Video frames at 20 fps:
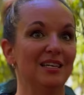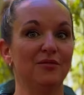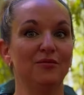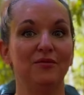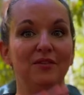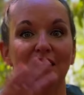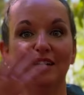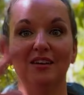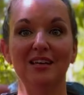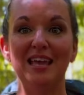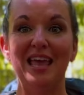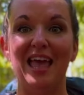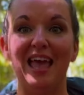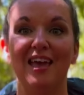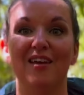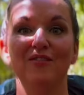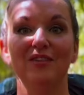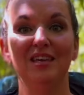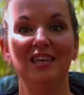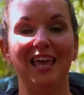very
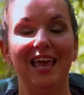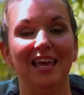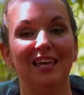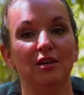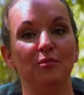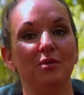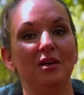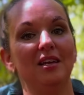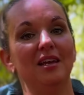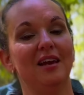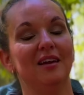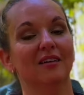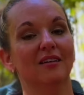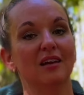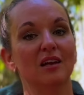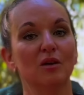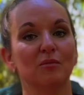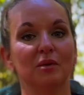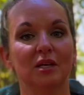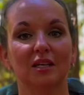heavy canopied
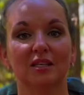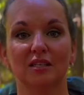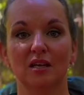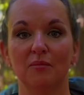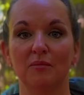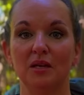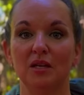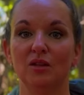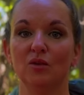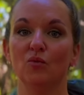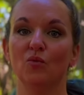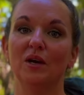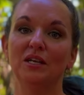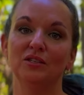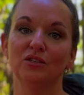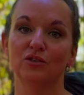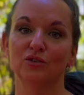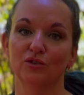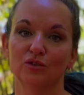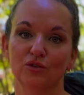area because I'm in the
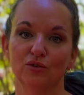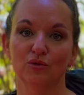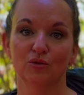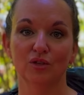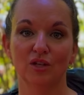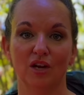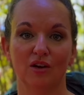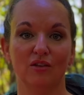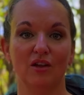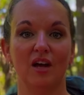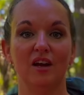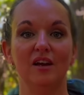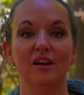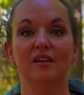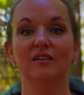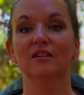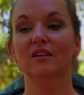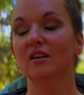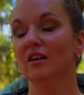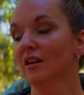western North Carolina
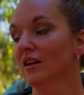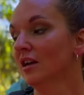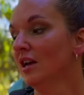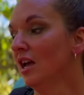area.